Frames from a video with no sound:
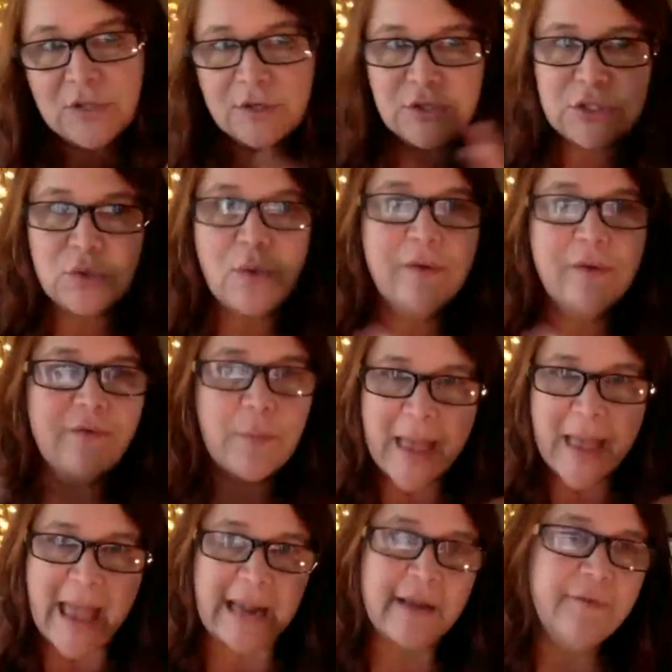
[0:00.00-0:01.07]
there's sort of a
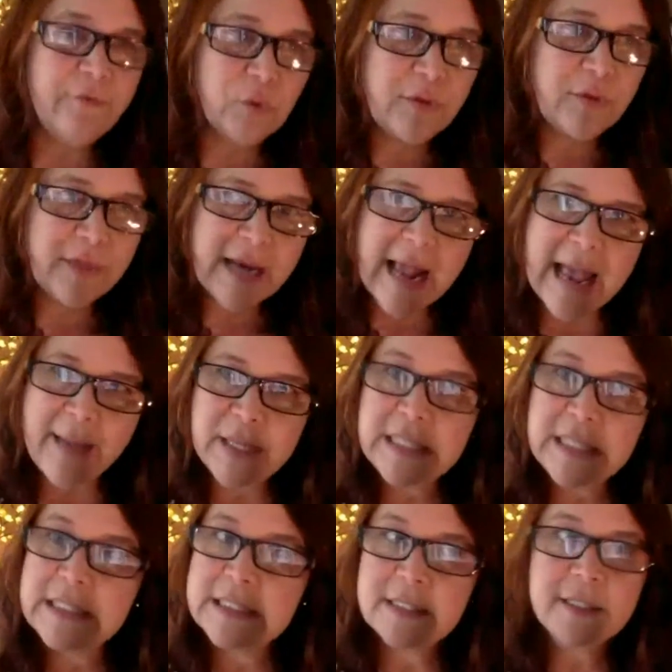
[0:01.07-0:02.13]
back and forth that
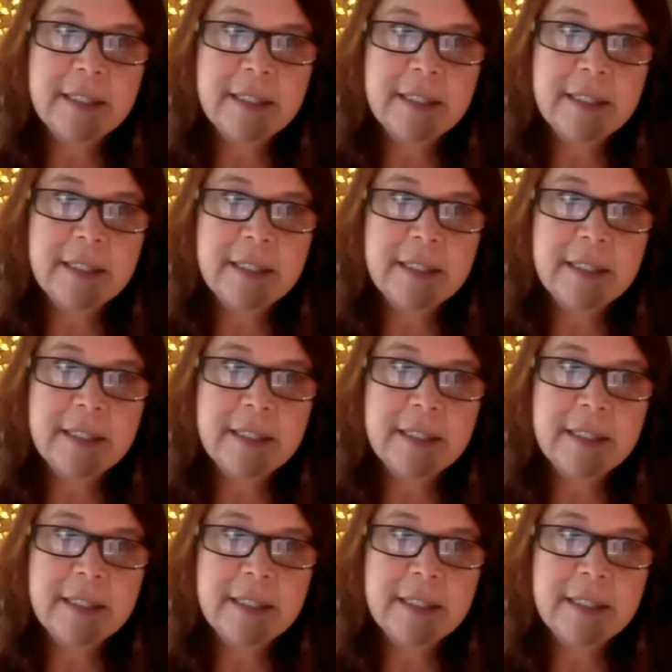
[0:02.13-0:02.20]
happens.